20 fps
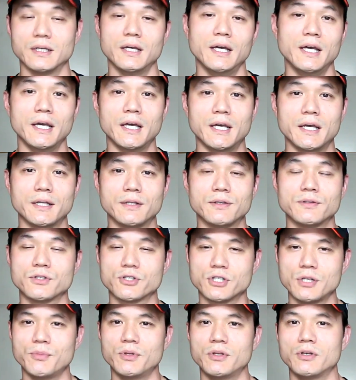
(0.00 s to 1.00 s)
And
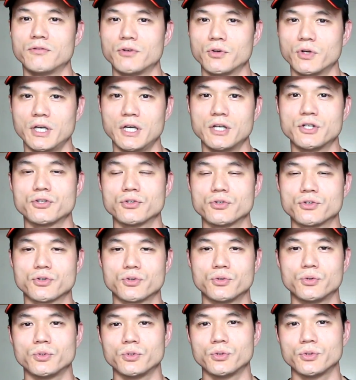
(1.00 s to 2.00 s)
some of the vocational
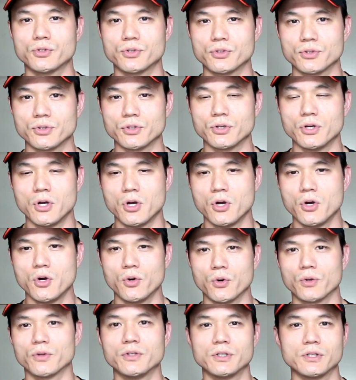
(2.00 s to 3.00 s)
schools or
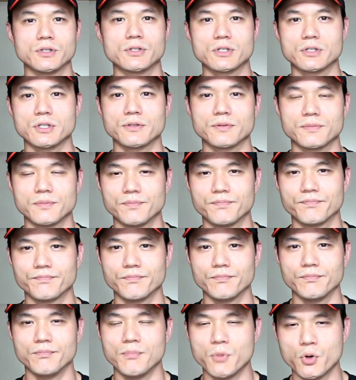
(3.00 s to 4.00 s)
things
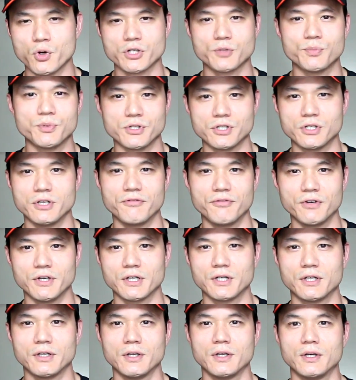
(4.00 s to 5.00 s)
more
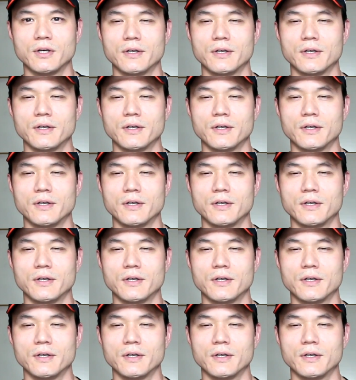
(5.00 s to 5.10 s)
specific,